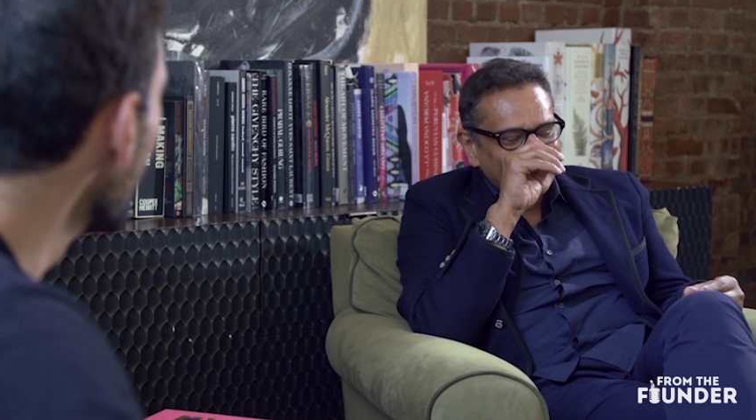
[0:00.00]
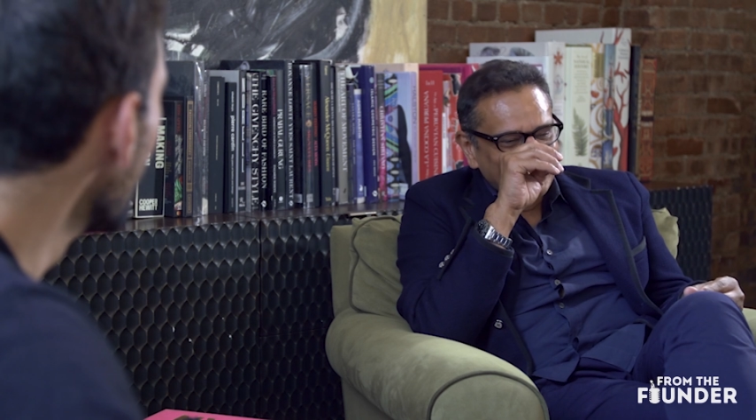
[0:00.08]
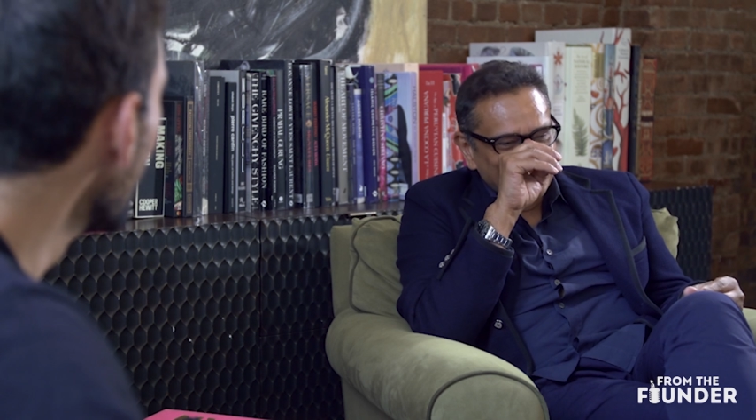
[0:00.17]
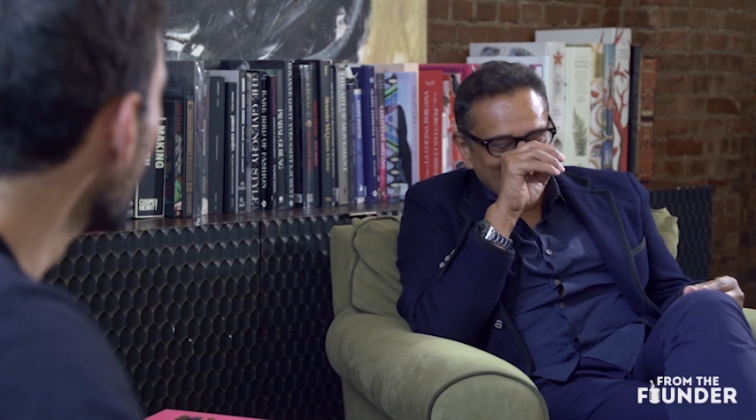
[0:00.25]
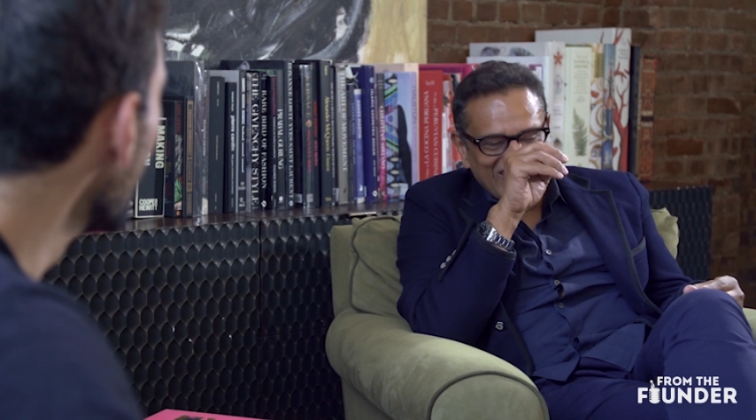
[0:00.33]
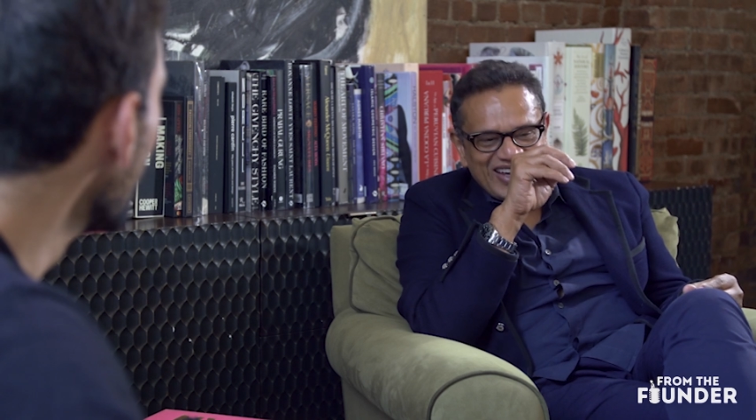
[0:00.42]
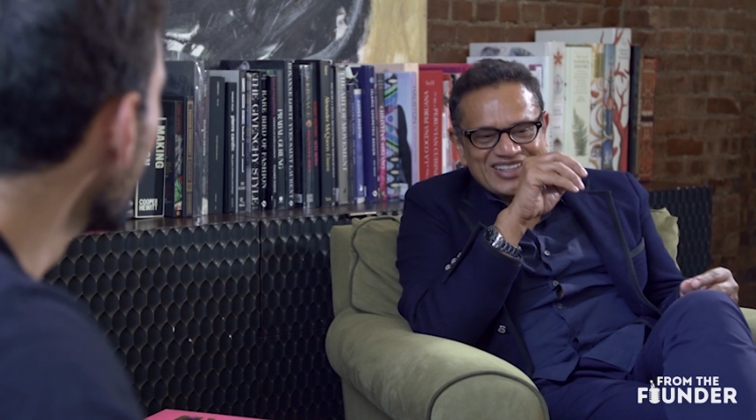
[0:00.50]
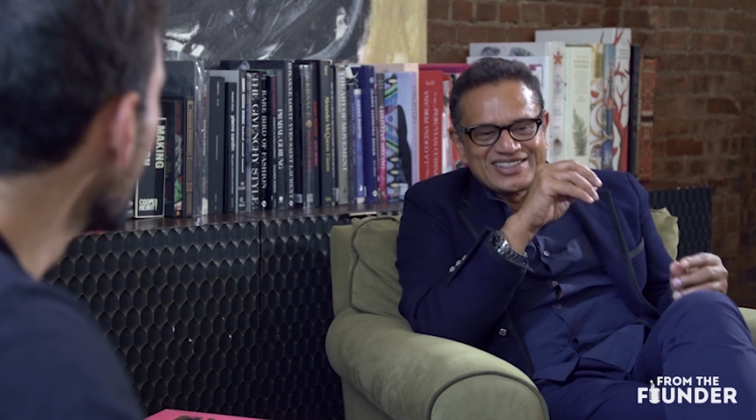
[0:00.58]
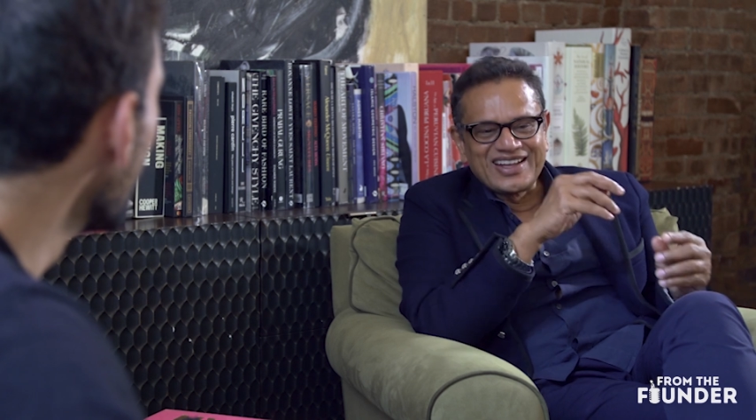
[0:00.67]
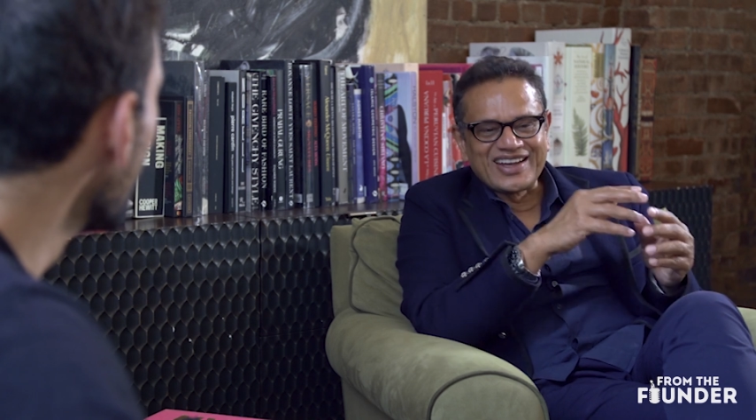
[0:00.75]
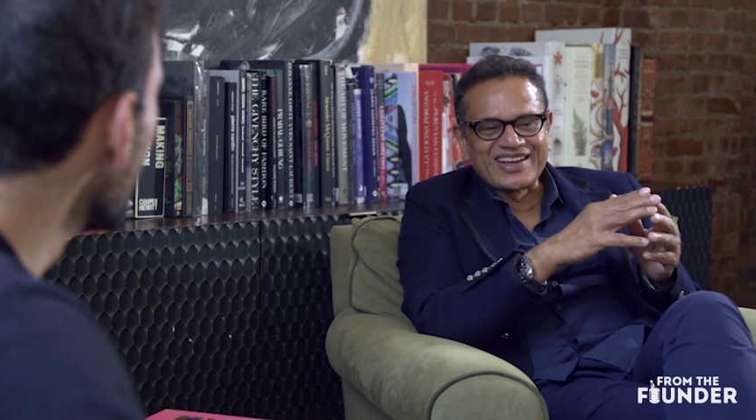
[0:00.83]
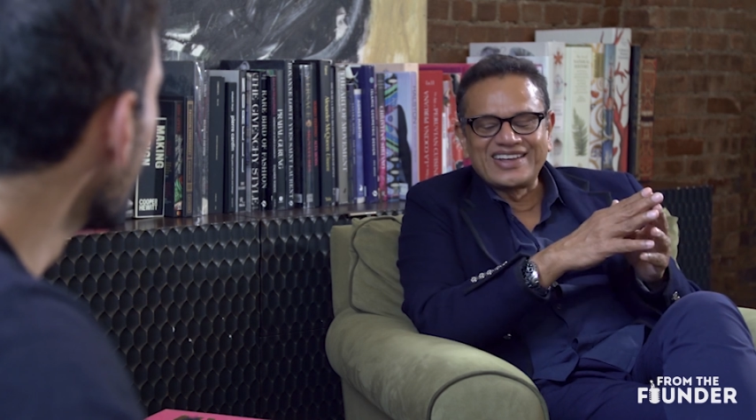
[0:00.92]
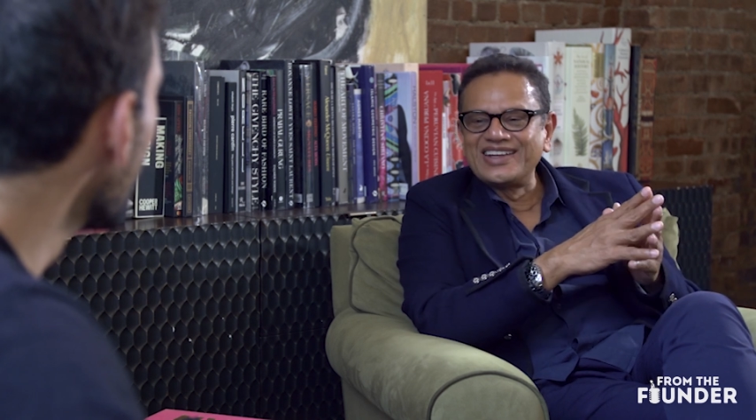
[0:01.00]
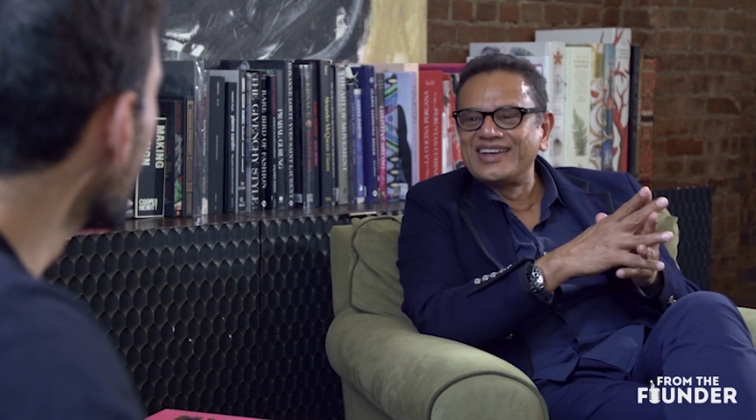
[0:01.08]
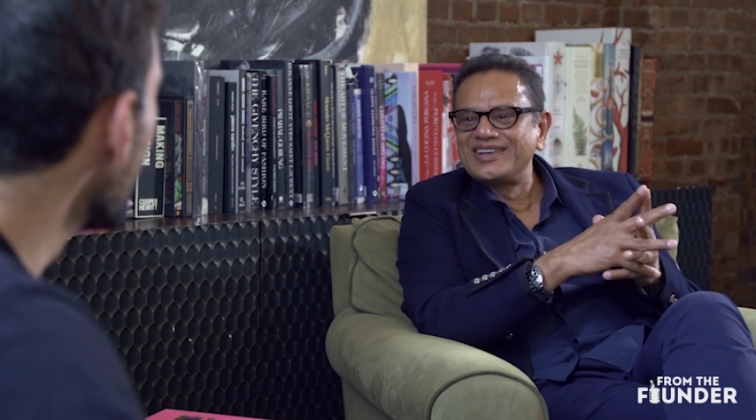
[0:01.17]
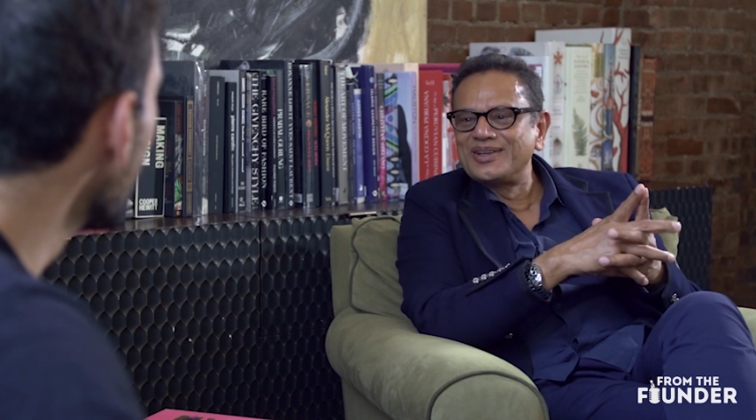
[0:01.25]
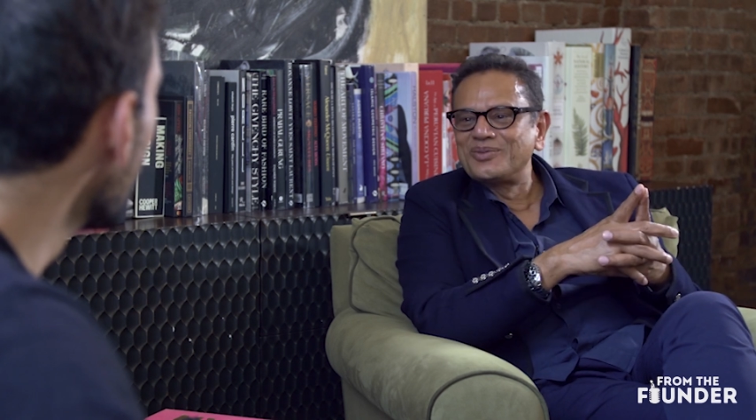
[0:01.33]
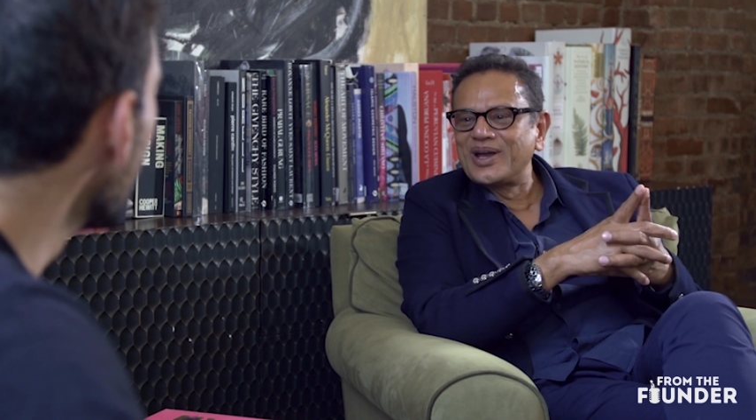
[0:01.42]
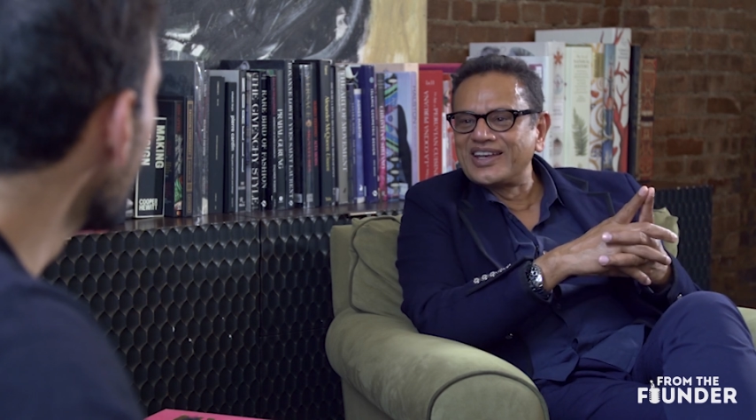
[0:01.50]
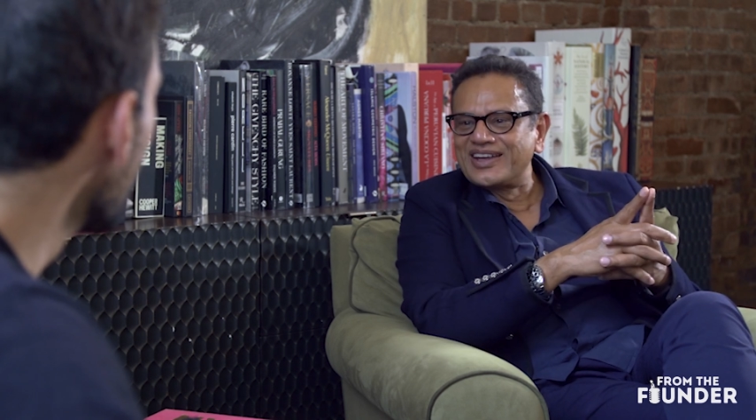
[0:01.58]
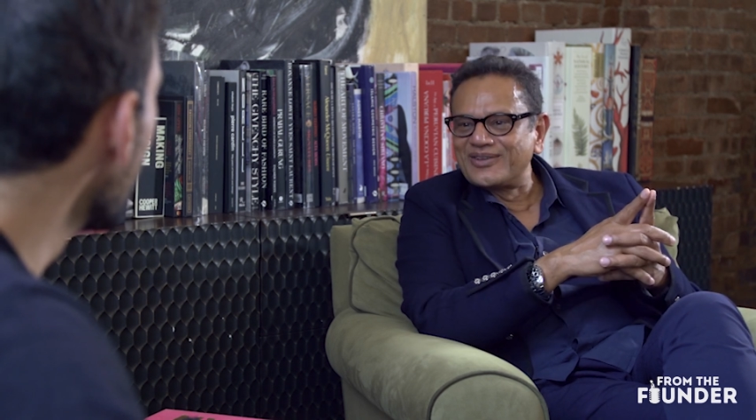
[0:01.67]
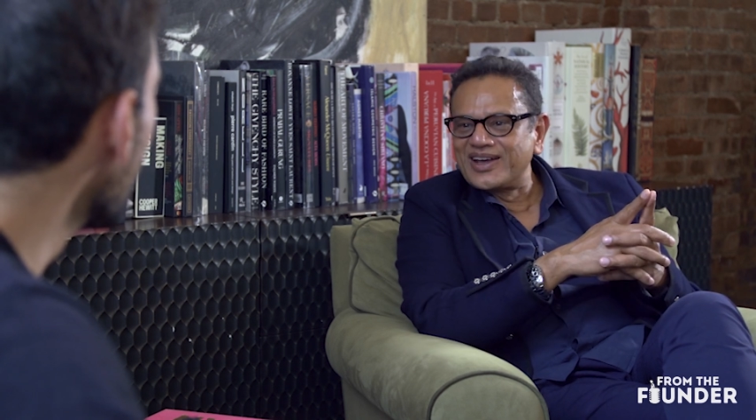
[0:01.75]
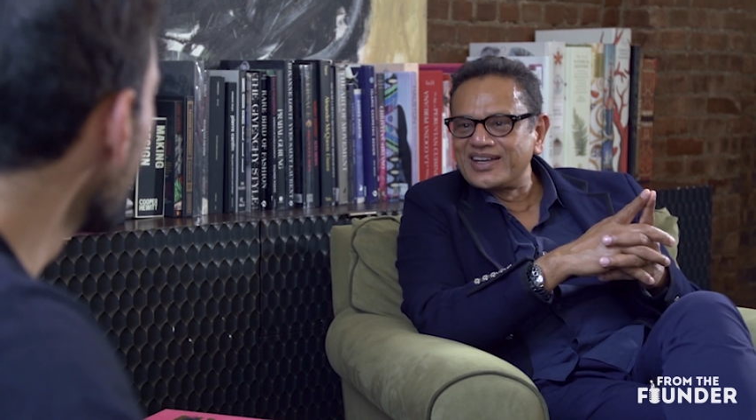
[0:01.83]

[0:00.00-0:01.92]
you know, it's like an Indian wedding,